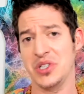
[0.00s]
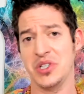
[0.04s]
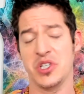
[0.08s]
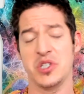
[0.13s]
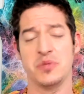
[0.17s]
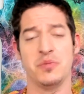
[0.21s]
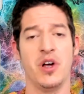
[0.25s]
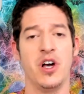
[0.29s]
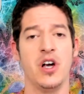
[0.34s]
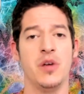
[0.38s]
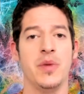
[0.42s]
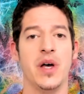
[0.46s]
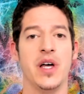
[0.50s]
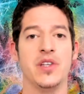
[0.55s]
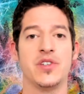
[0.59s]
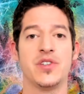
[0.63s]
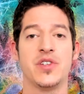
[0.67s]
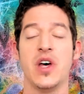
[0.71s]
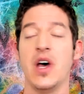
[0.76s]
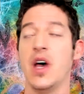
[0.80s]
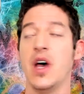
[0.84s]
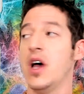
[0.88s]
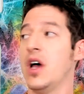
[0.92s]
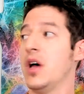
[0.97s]

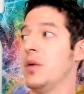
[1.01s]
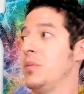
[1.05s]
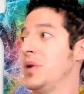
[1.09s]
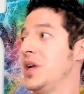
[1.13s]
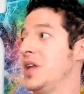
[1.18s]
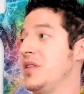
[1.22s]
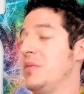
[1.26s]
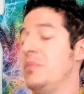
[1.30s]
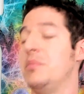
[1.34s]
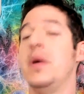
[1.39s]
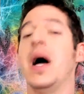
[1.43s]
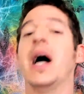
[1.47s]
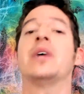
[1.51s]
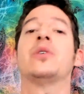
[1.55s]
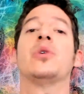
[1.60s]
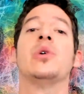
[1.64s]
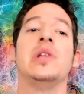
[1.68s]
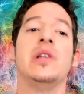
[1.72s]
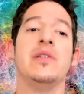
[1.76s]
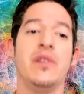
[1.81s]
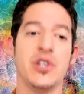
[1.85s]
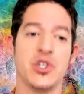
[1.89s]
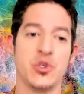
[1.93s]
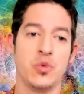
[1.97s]
experiments, but on the macro
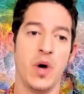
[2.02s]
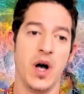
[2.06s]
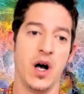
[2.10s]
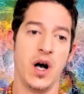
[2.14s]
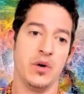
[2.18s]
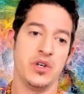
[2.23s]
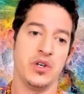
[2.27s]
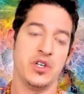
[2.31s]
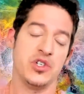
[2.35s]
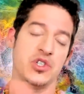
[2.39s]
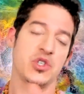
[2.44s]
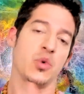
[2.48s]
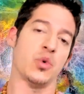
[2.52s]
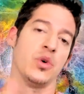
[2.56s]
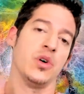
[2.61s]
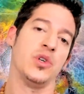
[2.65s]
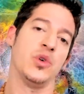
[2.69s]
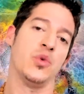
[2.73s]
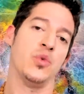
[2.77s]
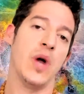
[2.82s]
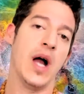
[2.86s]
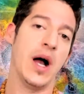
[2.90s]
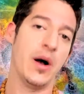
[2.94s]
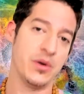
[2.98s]
level as well, which is the world
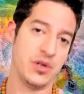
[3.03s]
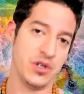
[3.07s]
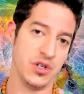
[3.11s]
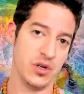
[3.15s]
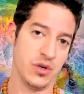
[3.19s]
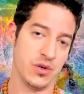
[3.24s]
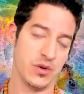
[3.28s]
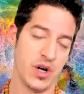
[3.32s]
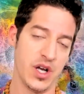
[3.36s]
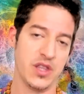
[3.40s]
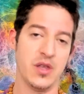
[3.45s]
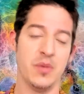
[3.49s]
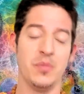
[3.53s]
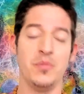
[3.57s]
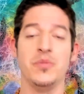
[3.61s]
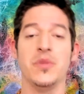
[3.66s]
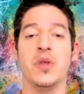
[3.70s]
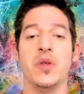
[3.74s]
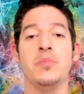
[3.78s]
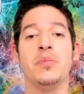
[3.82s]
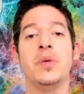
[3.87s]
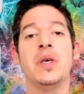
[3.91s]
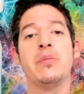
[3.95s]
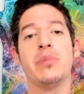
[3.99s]
around you, right?
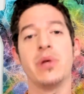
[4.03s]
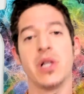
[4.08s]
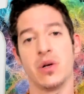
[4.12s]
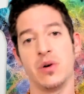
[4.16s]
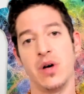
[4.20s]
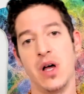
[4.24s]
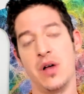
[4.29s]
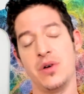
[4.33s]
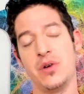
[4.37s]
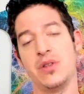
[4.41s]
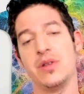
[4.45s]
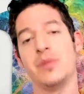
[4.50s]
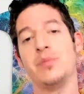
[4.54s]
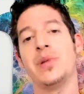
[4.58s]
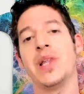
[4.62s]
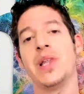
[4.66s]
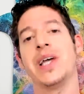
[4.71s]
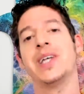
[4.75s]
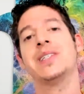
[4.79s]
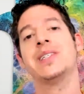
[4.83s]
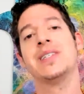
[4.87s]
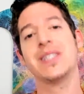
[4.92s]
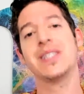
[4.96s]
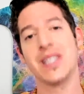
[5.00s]
The people around you, the
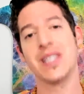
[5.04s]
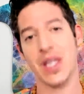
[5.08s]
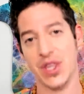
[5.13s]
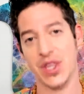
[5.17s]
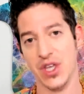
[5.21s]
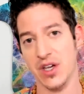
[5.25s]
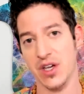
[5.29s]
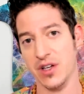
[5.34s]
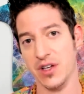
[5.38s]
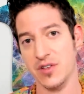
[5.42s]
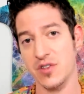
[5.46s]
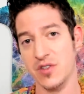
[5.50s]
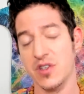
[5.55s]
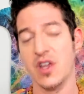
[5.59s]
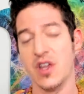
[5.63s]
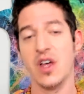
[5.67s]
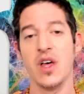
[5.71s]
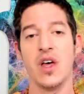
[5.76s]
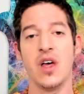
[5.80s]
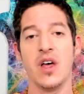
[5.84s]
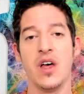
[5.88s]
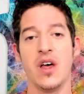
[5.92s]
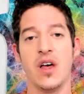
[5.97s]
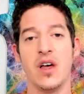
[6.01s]
places, the things.
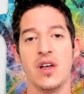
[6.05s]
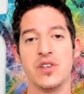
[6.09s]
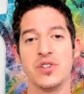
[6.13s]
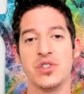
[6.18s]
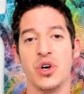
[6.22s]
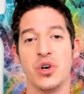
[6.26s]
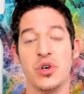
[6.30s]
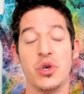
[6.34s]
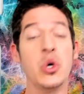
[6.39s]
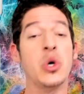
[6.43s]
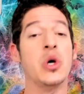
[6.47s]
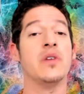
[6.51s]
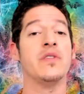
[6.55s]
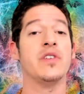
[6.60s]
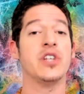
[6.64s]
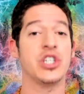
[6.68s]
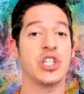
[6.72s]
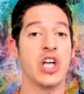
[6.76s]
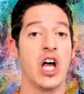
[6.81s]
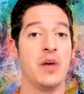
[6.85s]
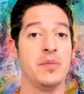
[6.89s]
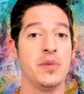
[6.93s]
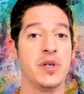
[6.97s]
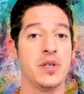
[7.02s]
So you hear of a
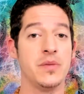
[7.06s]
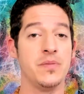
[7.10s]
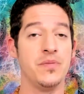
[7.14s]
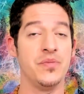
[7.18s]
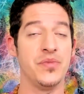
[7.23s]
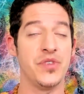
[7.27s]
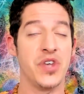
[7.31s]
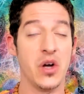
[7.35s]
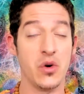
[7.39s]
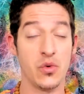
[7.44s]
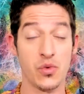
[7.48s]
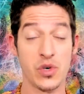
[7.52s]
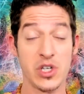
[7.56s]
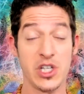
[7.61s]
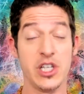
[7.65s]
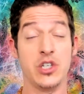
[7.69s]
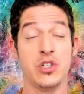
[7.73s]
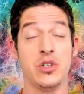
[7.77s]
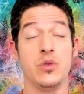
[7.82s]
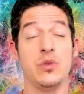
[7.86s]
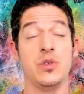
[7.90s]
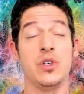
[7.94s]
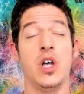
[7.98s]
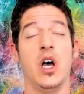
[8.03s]
shaman get really
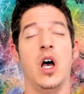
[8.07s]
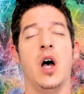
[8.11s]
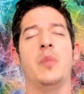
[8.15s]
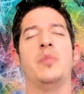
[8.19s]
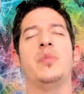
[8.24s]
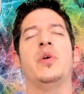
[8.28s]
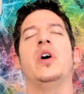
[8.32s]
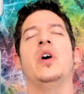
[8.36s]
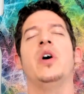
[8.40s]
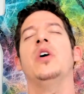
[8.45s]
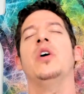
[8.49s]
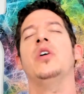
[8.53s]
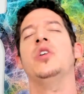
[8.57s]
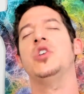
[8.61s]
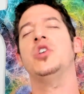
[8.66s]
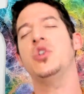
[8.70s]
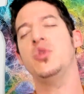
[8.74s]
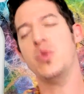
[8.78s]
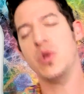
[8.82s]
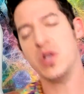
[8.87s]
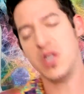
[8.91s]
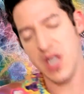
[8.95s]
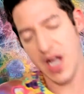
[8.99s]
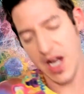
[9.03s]
tuned up, do
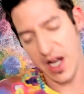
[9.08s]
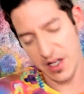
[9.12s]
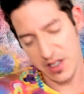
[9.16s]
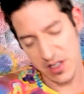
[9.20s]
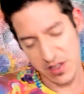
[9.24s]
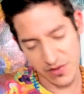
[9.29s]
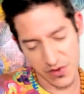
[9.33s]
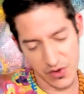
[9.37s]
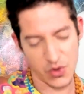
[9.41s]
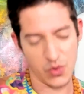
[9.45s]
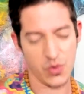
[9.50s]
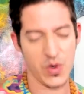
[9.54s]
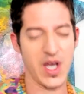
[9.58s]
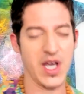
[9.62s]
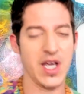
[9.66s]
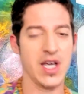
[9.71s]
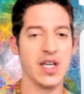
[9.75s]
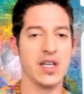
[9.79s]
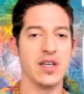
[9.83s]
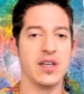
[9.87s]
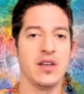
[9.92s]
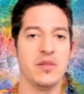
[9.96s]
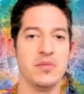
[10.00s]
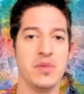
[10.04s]
a dance for the
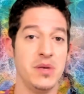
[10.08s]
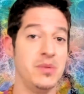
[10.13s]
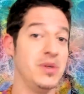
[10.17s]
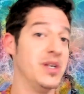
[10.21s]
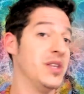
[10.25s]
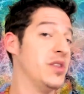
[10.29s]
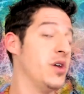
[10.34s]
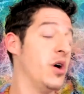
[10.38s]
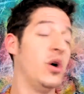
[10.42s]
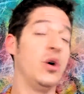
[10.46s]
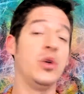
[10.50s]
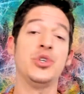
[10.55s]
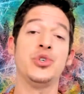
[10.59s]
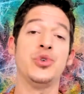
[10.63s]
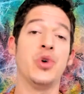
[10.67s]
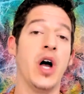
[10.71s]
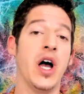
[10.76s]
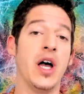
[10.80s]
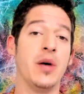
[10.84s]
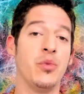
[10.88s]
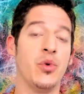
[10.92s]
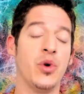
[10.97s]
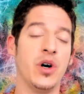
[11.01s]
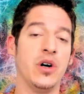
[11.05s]
rain, maybe the whole
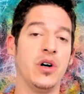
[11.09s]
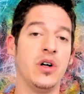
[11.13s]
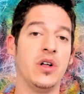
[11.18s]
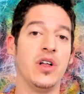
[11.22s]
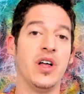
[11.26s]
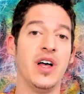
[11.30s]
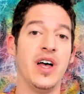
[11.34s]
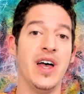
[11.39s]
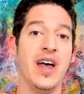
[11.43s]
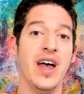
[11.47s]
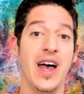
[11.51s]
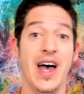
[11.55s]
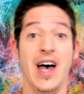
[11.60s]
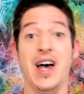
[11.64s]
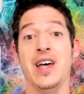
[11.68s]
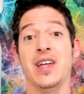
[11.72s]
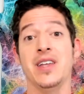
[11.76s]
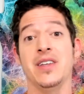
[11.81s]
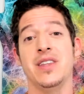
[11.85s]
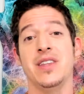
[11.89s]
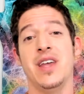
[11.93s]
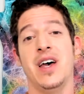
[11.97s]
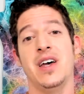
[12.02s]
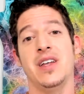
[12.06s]
tribe will,
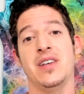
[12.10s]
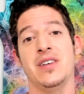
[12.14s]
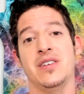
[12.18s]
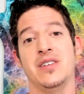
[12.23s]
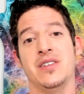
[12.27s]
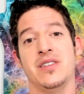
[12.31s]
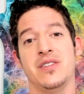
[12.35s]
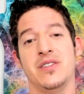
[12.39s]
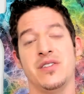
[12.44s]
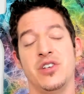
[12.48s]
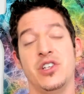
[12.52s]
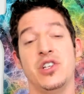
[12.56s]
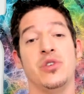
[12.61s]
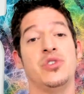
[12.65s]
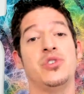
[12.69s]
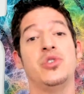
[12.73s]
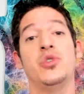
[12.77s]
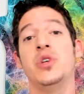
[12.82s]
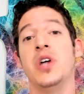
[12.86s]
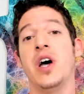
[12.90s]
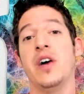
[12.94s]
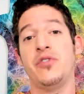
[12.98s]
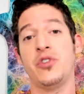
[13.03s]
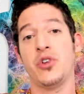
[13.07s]
and then,
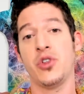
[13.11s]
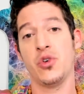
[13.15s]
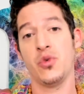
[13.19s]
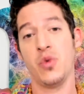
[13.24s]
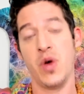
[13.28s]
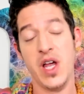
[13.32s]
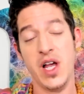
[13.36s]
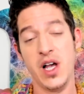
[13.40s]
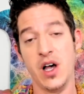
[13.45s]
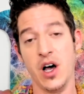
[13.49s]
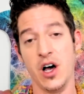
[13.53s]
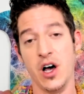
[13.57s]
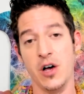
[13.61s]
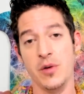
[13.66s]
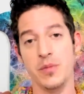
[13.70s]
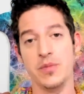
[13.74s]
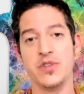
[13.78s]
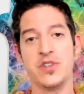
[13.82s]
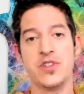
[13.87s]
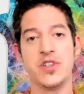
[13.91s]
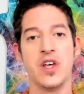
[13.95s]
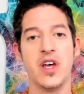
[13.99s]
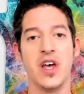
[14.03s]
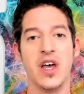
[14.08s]
soon after the rain
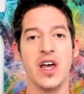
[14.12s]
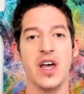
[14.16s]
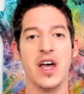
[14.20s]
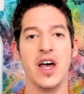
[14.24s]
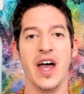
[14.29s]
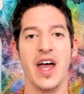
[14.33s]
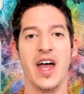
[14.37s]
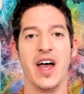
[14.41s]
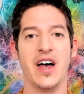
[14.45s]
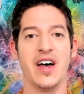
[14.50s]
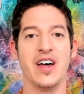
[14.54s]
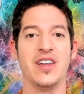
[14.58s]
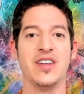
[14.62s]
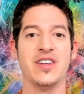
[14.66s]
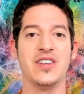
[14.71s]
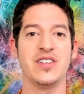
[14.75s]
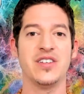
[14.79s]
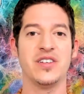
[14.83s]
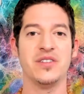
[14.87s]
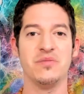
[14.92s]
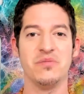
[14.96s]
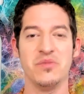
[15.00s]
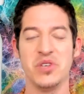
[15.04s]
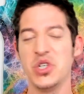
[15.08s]
comes. And,
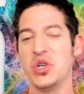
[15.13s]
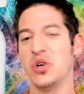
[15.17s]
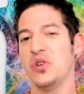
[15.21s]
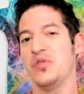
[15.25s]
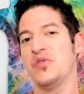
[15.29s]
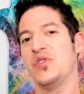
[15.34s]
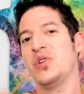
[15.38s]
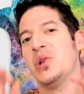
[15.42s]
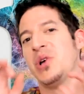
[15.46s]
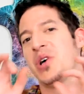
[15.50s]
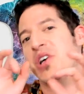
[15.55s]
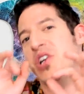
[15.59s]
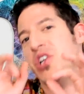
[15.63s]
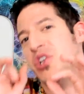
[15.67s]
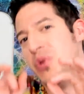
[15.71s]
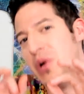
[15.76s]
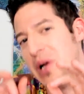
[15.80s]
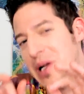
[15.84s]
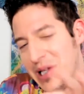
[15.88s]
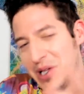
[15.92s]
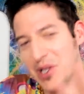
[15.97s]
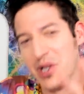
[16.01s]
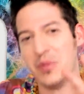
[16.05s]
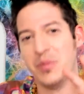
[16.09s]
if you look into it a
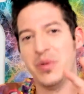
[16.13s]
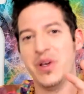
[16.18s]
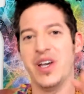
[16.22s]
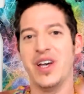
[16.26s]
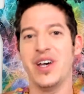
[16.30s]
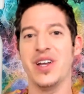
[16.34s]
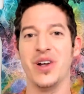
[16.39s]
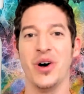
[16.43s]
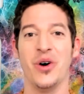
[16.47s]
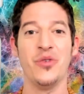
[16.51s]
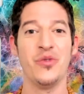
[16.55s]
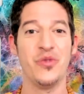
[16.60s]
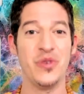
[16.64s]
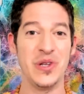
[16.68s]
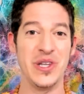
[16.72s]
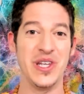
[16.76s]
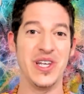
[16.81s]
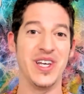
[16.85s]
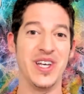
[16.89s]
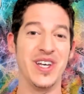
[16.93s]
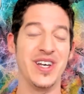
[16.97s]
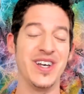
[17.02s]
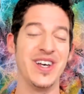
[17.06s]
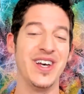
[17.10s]
little bit,
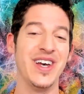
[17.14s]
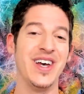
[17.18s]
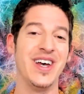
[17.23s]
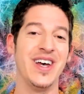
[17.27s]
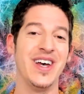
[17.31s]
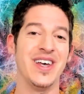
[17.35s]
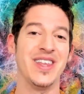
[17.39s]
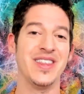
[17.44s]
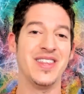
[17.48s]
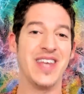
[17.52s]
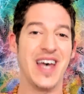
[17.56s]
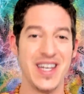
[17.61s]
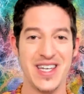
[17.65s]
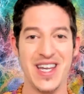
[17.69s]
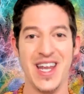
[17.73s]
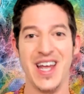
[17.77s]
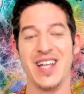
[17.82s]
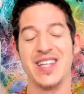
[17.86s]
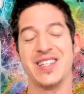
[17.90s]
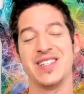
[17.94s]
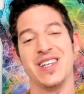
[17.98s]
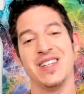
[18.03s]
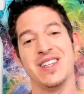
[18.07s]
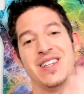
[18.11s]
hopefully that
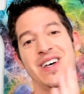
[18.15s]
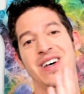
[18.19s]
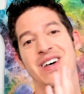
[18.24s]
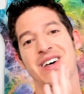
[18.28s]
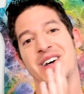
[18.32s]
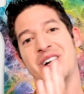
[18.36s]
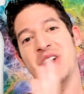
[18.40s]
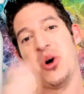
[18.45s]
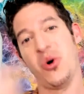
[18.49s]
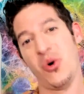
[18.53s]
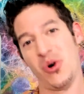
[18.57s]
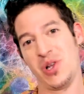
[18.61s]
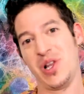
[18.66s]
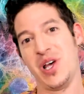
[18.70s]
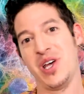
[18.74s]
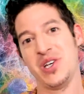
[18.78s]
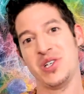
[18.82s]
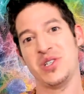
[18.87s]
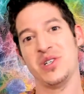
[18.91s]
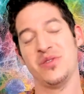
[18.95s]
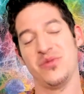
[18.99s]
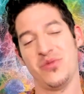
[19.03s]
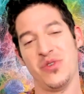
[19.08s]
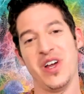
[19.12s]
dance and the
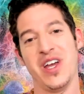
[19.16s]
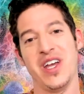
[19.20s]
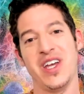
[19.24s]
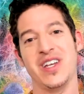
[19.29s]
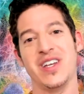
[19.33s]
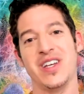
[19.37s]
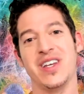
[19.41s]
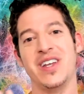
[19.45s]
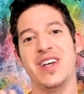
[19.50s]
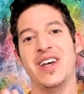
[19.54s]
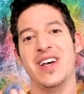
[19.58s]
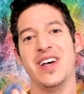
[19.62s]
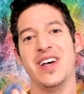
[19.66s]
correlation of rain,